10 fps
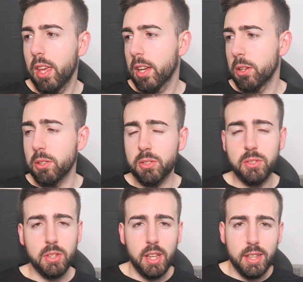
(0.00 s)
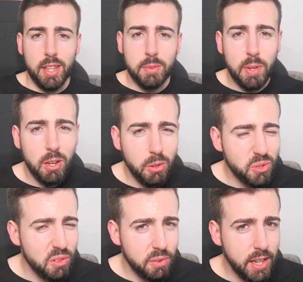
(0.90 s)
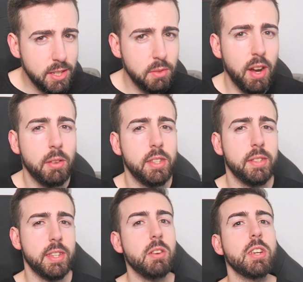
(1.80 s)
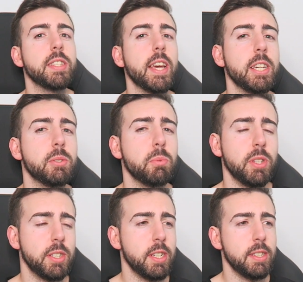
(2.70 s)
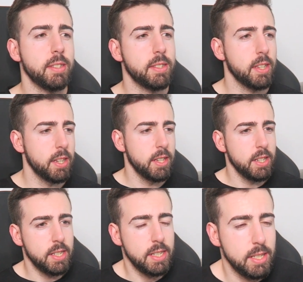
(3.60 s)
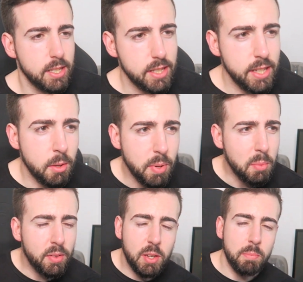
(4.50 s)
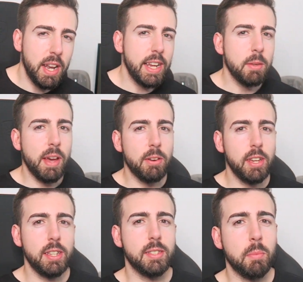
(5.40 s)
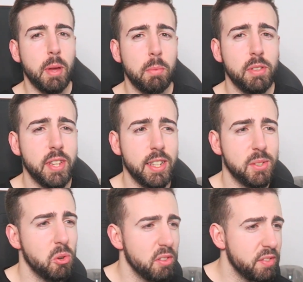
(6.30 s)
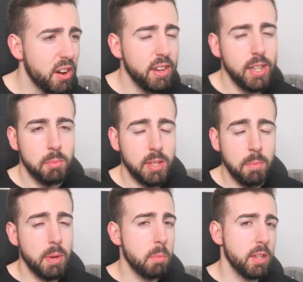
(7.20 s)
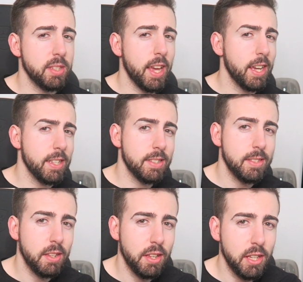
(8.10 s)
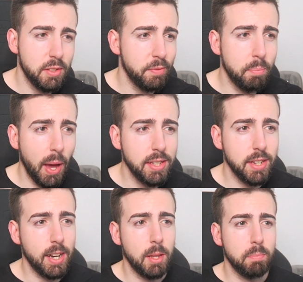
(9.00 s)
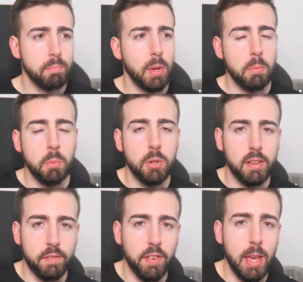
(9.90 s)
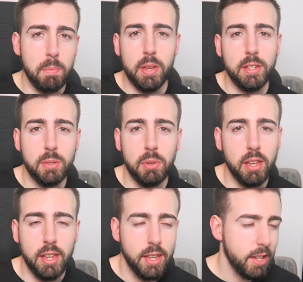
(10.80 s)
because there's been lots of things around the Series X, which is, you know, people have complained about it. Some people have said it's caught fire, but then people are saying it's basically people putting vape into it.